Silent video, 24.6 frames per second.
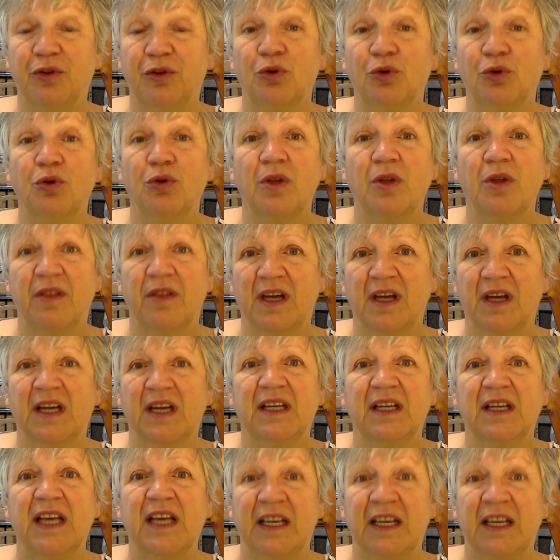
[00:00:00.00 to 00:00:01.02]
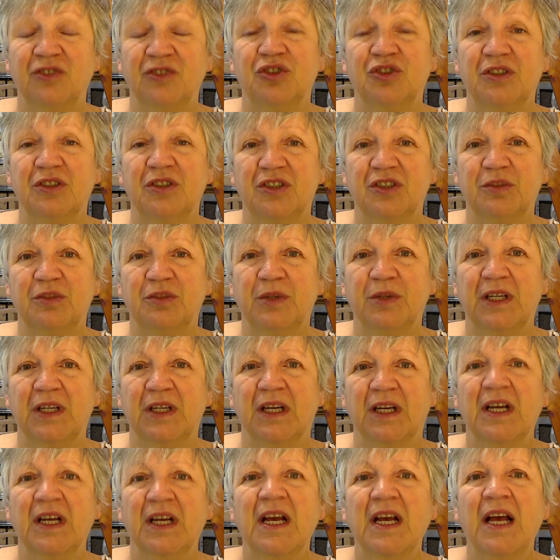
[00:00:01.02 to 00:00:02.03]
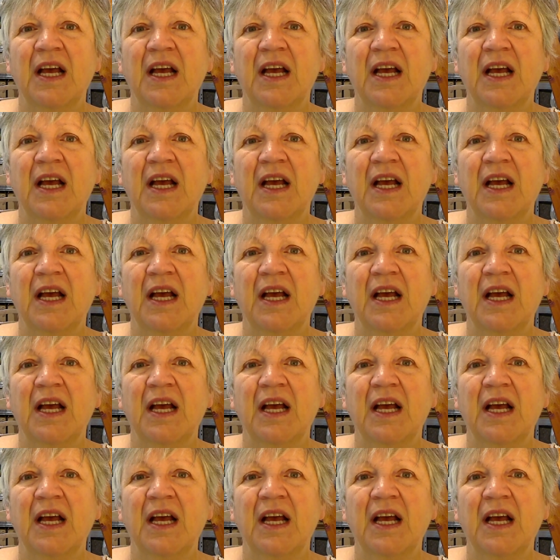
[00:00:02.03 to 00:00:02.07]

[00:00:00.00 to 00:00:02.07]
through that entranceway.